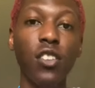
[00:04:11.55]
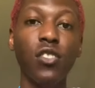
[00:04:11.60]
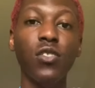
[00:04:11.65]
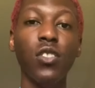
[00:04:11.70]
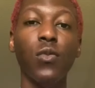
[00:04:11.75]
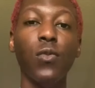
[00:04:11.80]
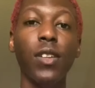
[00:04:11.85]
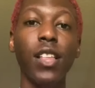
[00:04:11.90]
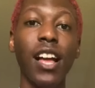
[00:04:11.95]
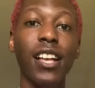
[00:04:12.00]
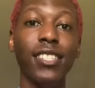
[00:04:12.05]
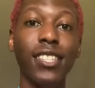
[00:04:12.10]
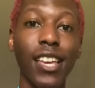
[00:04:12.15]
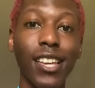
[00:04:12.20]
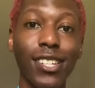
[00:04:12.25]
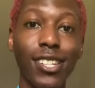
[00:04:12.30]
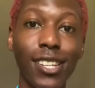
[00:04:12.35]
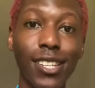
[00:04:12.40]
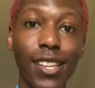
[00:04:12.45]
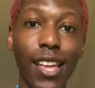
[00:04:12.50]
to the
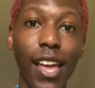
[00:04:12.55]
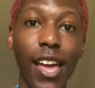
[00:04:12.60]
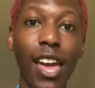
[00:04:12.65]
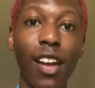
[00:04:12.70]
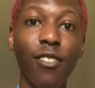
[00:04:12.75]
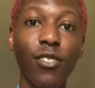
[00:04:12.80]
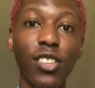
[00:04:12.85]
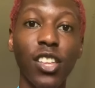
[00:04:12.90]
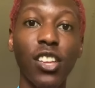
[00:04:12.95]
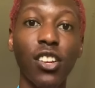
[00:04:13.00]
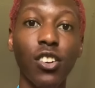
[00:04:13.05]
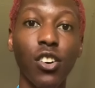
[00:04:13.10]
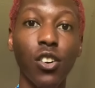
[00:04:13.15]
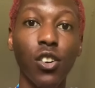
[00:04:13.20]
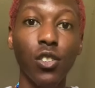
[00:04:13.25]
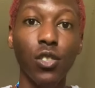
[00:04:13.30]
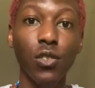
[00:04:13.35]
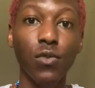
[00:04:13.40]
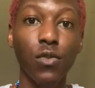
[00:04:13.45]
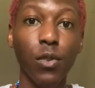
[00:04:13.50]
realization that everything
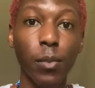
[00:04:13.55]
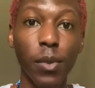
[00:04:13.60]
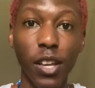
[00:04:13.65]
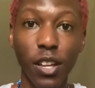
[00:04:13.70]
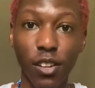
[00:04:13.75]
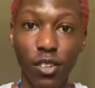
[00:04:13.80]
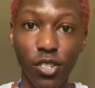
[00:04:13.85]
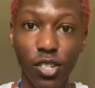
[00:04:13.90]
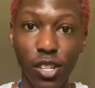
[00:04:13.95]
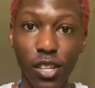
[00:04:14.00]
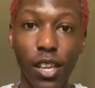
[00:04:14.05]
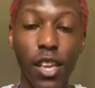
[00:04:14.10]
comes from energy.